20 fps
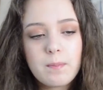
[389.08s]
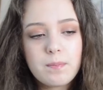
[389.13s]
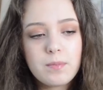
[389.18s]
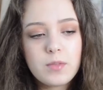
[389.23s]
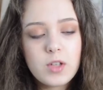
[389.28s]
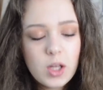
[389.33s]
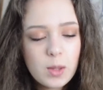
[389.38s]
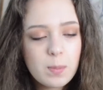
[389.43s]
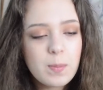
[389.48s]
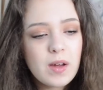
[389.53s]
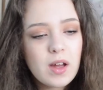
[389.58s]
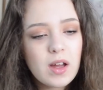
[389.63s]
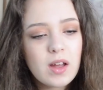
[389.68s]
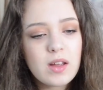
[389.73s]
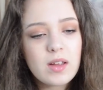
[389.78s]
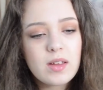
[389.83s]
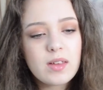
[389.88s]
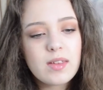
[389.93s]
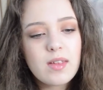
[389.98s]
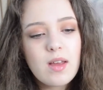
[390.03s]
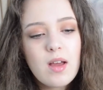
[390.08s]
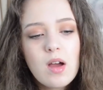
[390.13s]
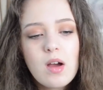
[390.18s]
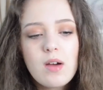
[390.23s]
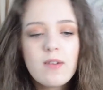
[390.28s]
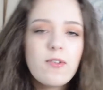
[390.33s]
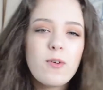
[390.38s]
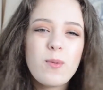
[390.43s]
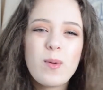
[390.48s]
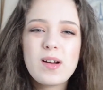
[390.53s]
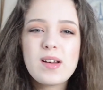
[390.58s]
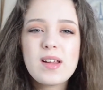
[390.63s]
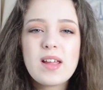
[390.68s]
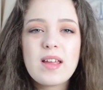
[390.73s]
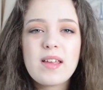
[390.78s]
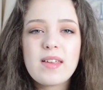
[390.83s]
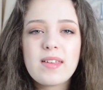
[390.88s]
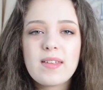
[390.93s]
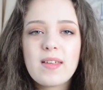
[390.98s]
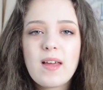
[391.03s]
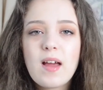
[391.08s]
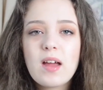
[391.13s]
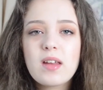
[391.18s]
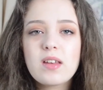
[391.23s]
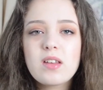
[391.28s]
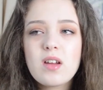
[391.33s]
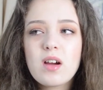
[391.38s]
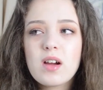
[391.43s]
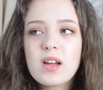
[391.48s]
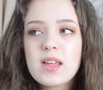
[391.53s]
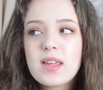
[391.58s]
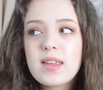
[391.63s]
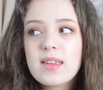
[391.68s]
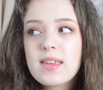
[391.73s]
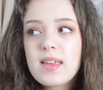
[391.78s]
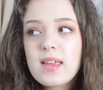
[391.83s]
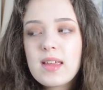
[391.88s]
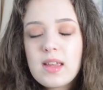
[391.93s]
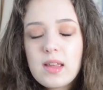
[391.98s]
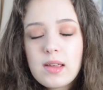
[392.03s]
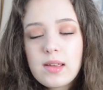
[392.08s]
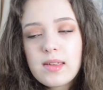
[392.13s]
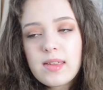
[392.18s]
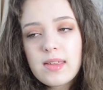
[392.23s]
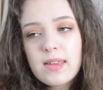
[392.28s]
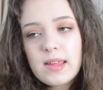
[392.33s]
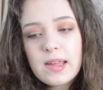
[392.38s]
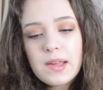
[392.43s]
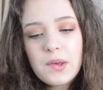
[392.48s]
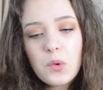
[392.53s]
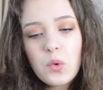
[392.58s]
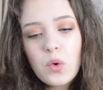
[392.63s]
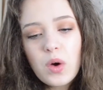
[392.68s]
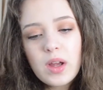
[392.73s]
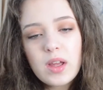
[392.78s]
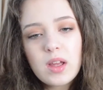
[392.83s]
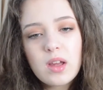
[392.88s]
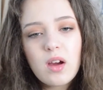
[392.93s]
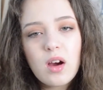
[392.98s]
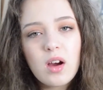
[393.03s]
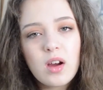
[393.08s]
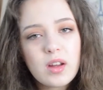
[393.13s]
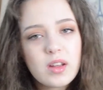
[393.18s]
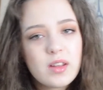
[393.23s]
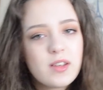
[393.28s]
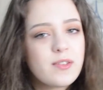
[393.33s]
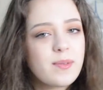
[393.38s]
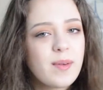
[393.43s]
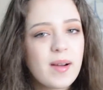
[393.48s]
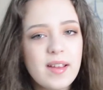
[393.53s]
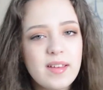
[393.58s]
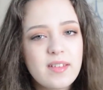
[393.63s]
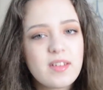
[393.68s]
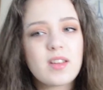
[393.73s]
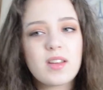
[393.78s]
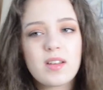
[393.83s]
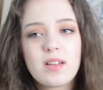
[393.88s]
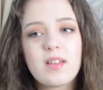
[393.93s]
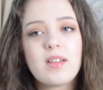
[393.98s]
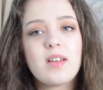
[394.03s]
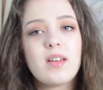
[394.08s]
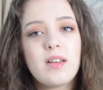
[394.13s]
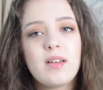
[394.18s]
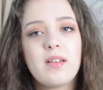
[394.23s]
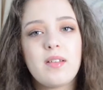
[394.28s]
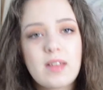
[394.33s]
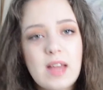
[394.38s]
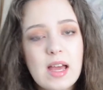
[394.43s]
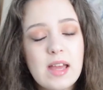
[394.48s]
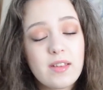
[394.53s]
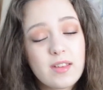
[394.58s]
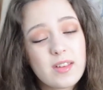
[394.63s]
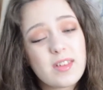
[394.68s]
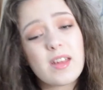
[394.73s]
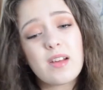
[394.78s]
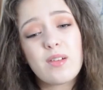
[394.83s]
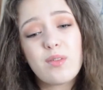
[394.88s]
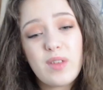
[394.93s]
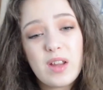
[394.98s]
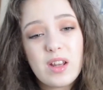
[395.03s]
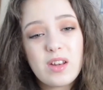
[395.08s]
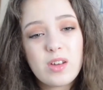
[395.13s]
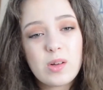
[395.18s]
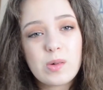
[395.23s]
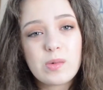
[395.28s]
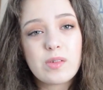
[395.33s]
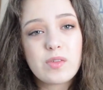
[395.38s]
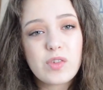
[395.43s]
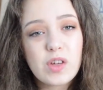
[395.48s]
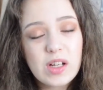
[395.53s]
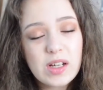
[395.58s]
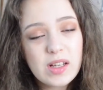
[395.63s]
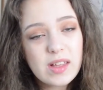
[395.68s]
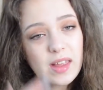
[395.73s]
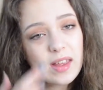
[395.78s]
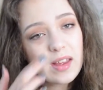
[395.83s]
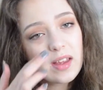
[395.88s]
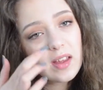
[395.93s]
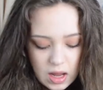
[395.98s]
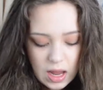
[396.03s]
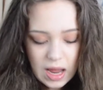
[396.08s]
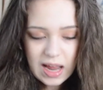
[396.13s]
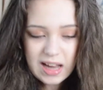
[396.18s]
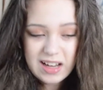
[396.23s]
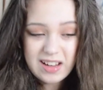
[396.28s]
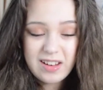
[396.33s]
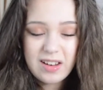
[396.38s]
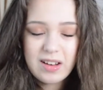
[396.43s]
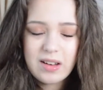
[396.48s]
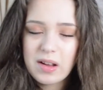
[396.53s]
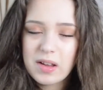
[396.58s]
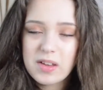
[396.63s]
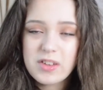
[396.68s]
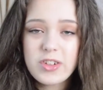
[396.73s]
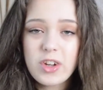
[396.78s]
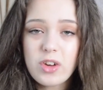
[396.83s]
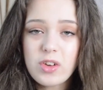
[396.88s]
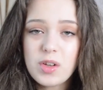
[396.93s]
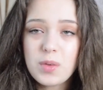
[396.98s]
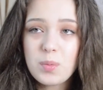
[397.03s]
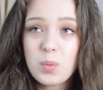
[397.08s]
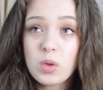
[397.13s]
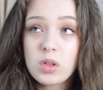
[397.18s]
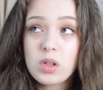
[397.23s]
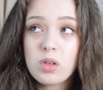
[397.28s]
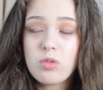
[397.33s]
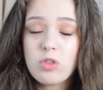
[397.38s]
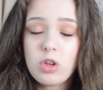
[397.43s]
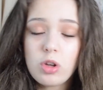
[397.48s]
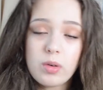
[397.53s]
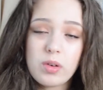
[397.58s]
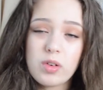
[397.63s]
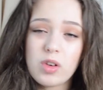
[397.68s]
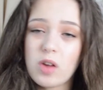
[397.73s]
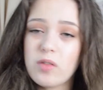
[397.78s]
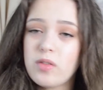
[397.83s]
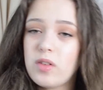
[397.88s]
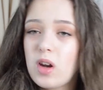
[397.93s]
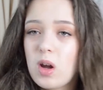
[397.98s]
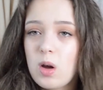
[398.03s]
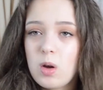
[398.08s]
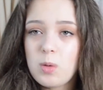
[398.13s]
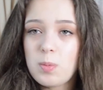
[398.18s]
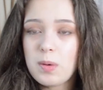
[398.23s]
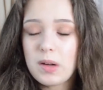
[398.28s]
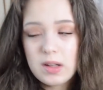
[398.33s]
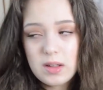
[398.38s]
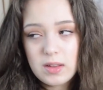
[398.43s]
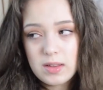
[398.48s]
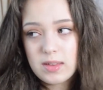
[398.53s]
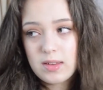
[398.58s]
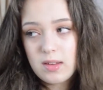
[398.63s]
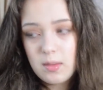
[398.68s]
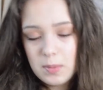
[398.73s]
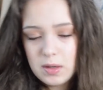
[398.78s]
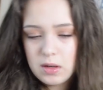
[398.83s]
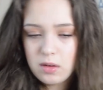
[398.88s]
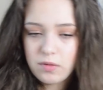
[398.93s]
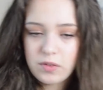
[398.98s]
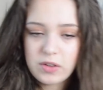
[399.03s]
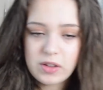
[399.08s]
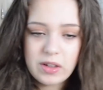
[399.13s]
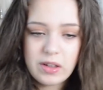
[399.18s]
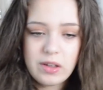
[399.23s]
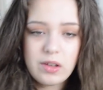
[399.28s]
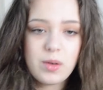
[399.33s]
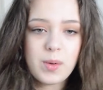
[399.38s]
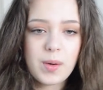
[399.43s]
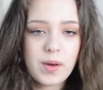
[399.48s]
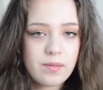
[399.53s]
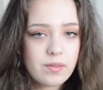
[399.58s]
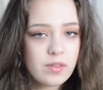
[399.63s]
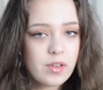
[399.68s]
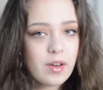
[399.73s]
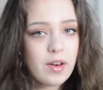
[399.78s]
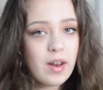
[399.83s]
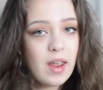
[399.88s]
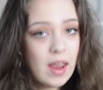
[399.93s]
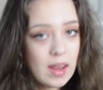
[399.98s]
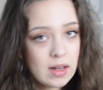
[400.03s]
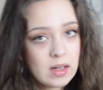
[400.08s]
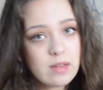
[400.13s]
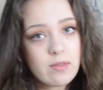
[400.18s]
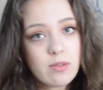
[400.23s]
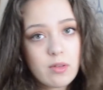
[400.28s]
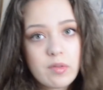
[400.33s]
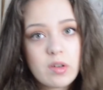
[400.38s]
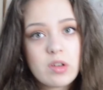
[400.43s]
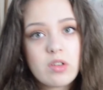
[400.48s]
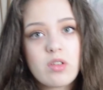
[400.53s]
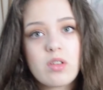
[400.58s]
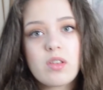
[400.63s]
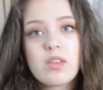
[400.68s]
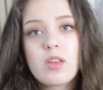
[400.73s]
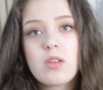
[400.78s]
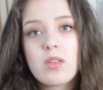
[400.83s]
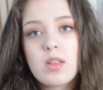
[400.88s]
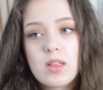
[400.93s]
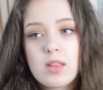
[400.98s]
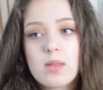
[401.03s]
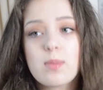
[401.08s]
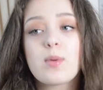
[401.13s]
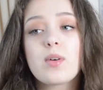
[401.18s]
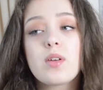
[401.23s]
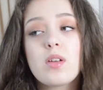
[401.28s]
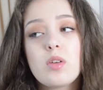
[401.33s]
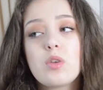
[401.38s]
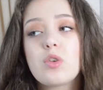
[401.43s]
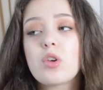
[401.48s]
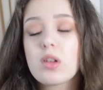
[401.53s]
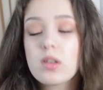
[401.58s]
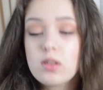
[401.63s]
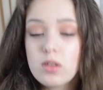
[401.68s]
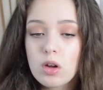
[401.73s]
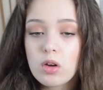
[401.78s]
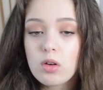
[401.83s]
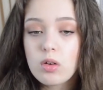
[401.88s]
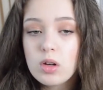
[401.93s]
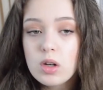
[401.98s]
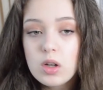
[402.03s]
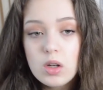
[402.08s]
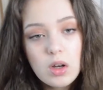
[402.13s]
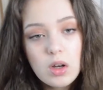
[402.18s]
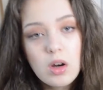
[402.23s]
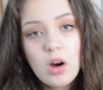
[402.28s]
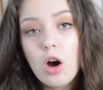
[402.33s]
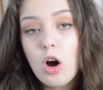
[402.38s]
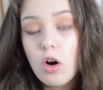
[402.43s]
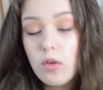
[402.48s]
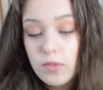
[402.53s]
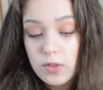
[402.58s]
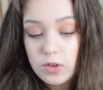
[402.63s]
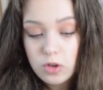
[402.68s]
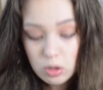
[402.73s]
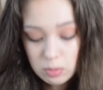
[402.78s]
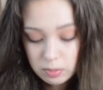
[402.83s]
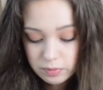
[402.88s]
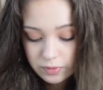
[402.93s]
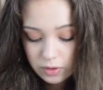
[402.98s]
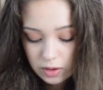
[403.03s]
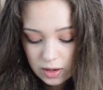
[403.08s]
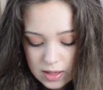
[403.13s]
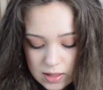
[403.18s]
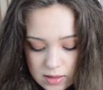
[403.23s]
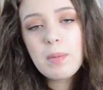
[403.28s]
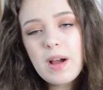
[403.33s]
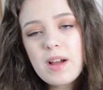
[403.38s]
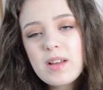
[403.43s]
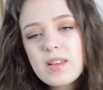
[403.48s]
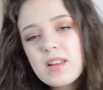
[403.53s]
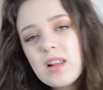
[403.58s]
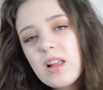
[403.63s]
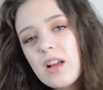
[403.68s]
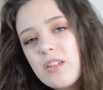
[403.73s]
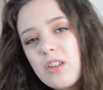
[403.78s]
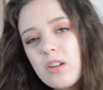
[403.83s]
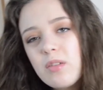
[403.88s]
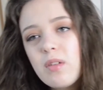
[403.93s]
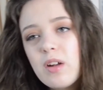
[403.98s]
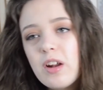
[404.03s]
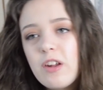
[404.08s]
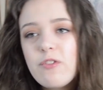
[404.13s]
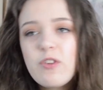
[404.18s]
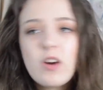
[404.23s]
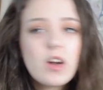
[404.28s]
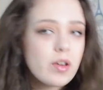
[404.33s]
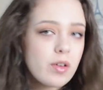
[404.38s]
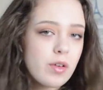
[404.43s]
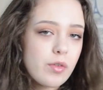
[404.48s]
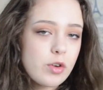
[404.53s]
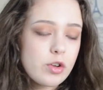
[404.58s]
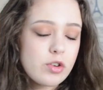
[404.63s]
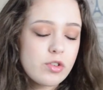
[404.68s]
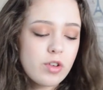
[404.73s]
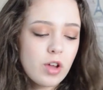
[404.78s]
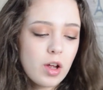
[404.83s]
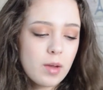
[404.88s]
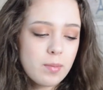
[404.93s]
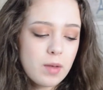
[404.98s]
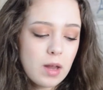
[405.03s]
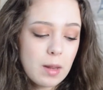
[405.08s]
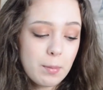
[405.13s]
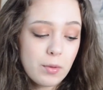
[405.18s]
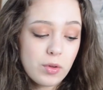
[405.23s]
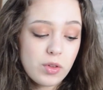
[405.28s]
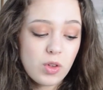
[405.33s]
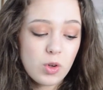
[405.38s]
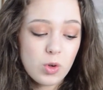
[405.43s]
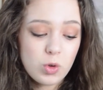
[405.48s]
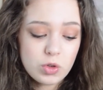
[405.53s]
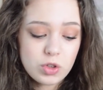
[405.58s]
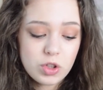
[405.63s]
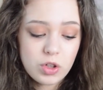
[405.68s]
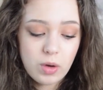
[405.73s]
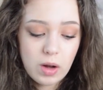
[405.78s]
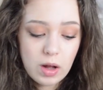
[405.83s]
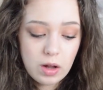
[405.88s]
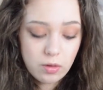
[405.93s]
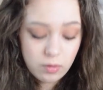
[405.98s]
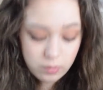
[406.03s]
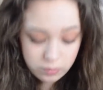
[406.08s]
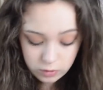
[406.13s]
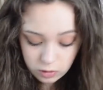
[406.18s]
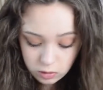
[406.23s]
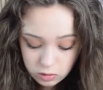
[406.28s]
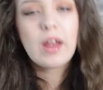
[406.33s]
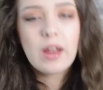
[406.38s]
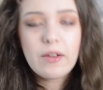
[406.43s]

Just because, for one, it's a nice, easy, quite kind way to get yourself into revising, and it does show you what you do and don't know, because, I mean, obviously you haven't done any revision, so this is what you just know off the top of your head. Personally, I don't really find revision timetables all too helpful.